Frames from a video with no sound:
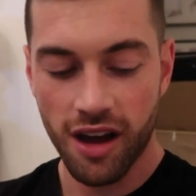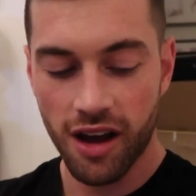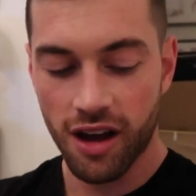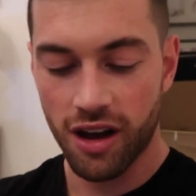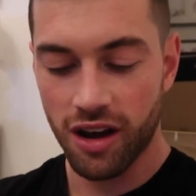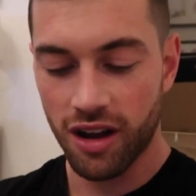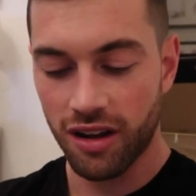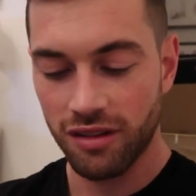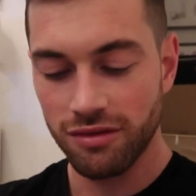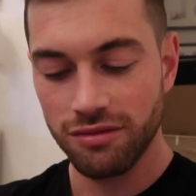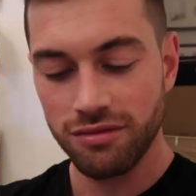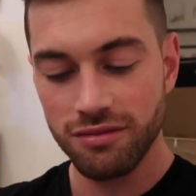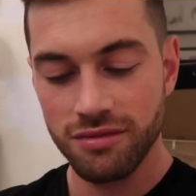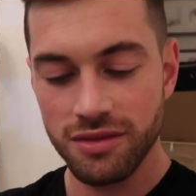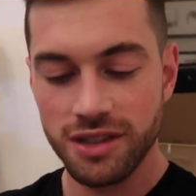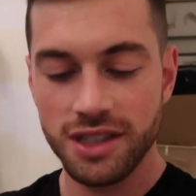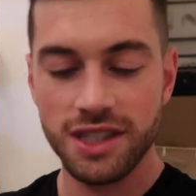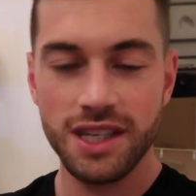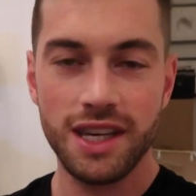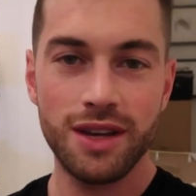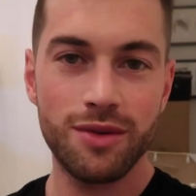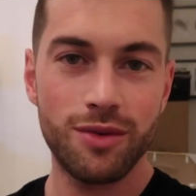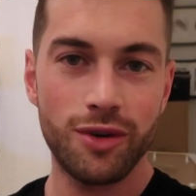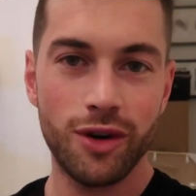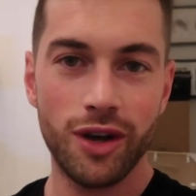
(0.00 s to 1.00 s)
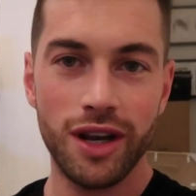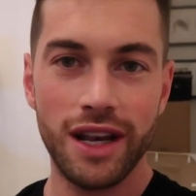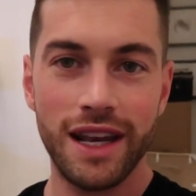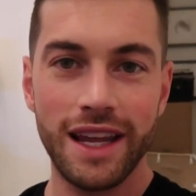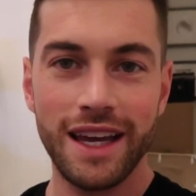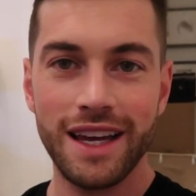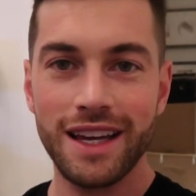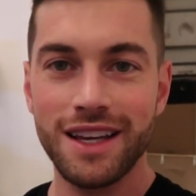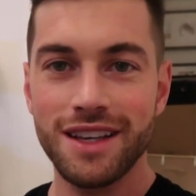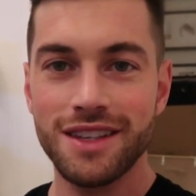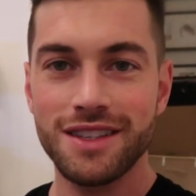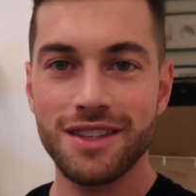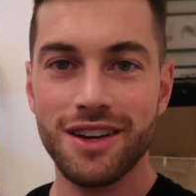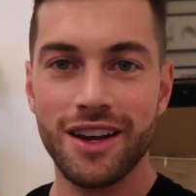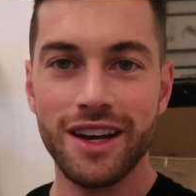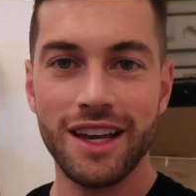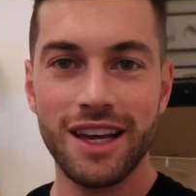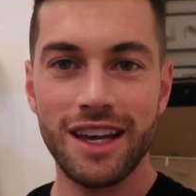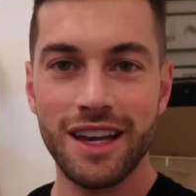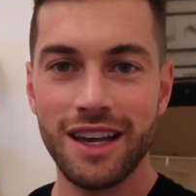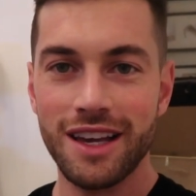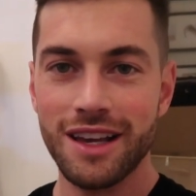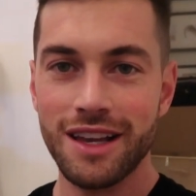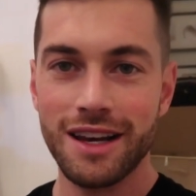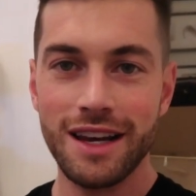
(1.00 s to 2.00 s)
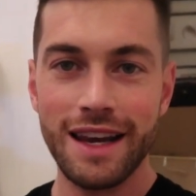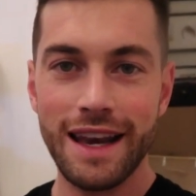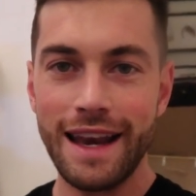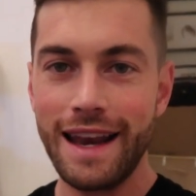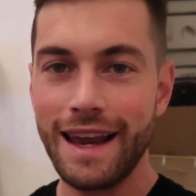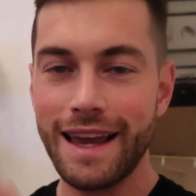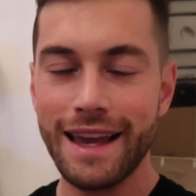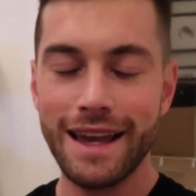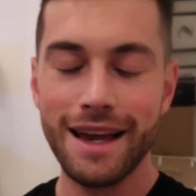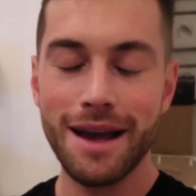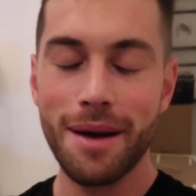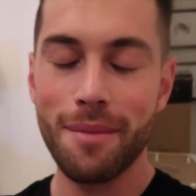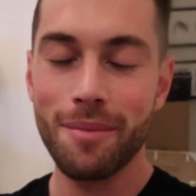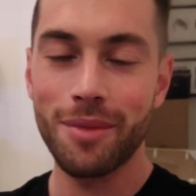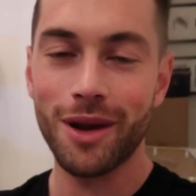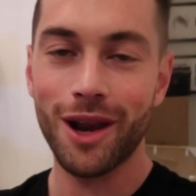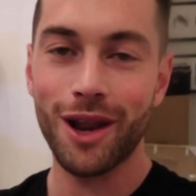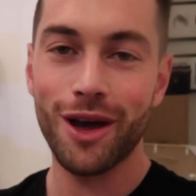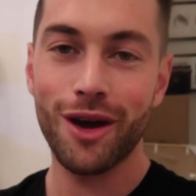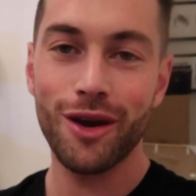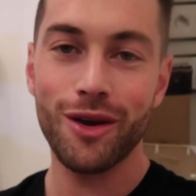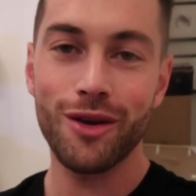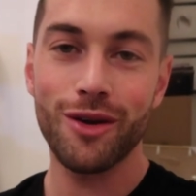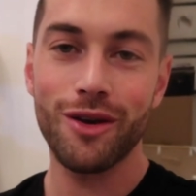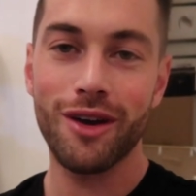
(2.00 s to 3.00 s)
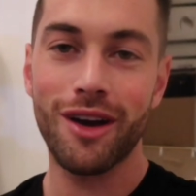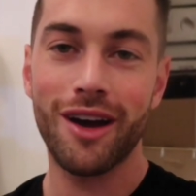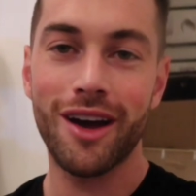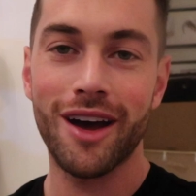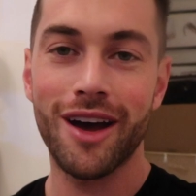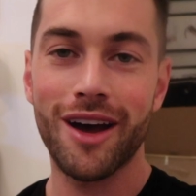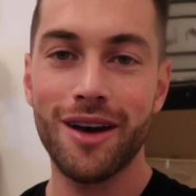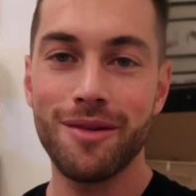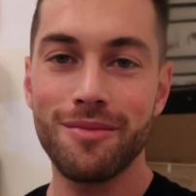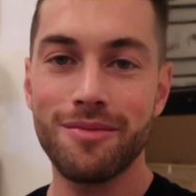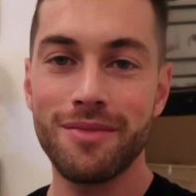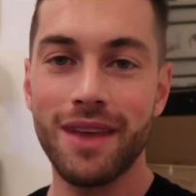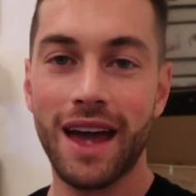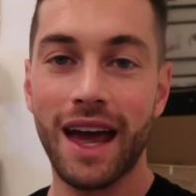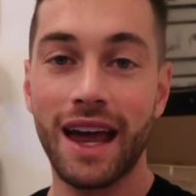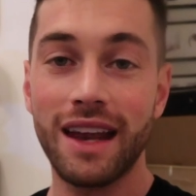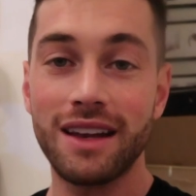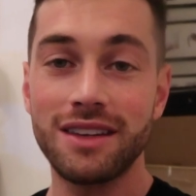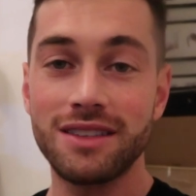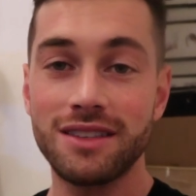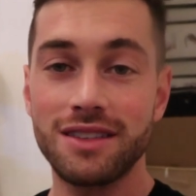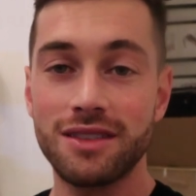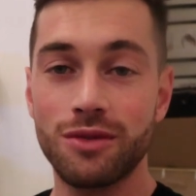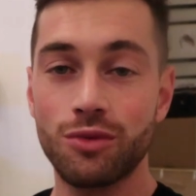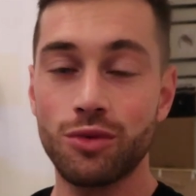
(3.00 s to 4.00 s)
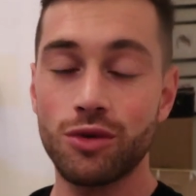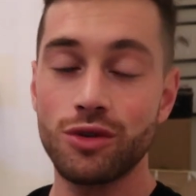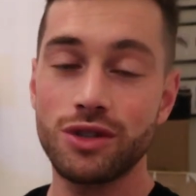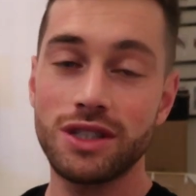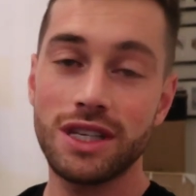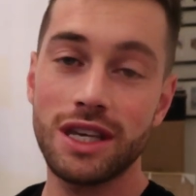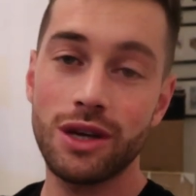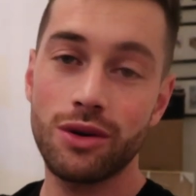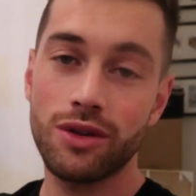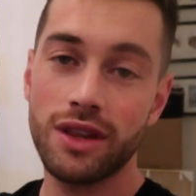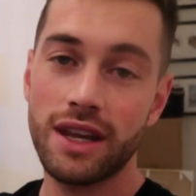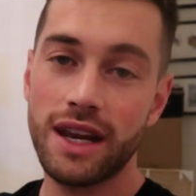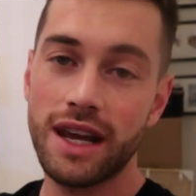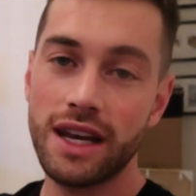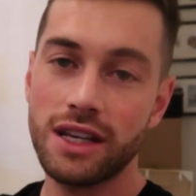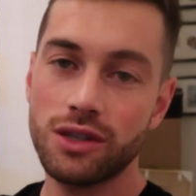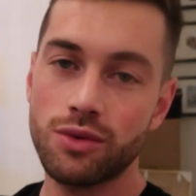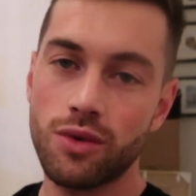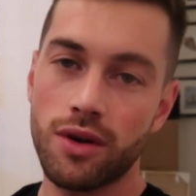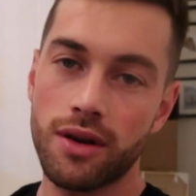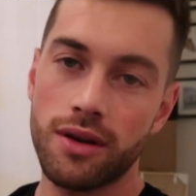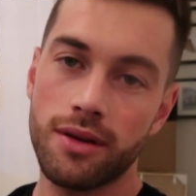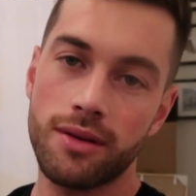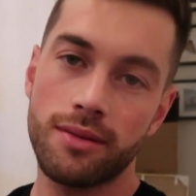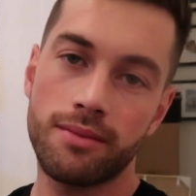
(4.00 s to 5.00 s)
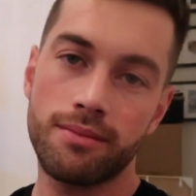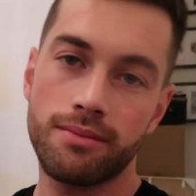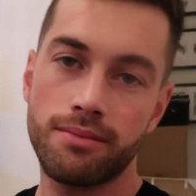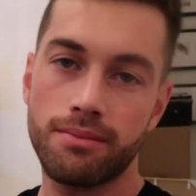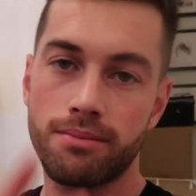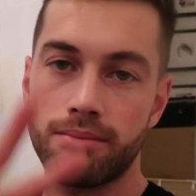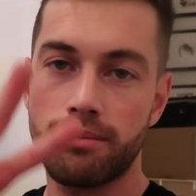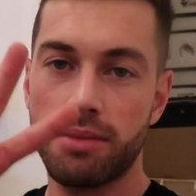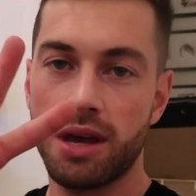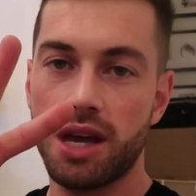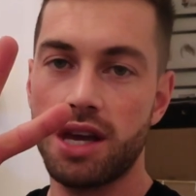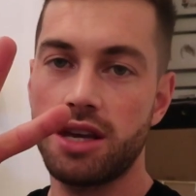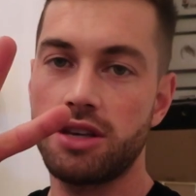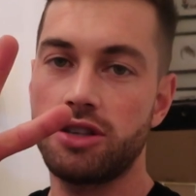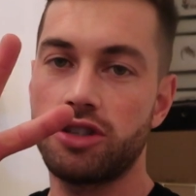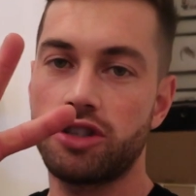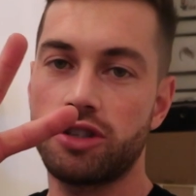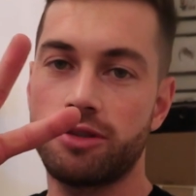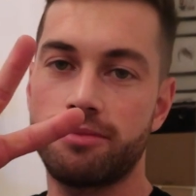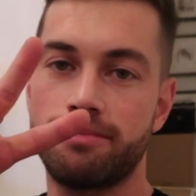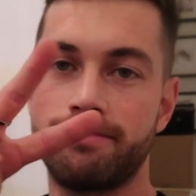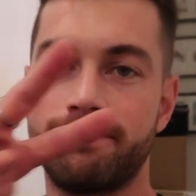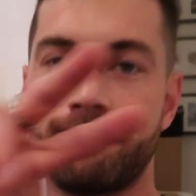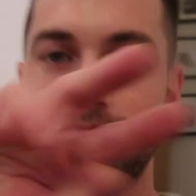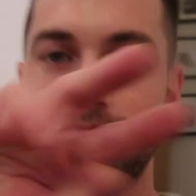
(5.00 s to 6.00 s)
I'll see what links I can link below, and we'll see you on the next one. Peace.